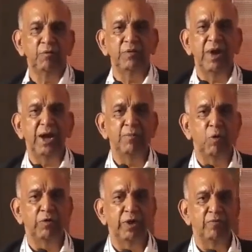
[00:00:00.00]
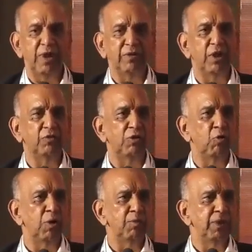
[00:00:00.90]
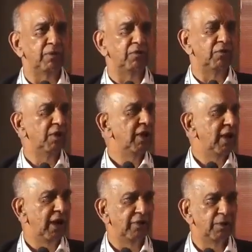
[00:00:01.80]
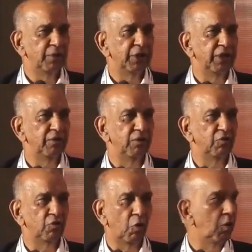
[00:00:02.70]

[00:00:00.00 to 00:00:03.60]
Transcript: We've had more than 1,000 roller mills and other machines installed.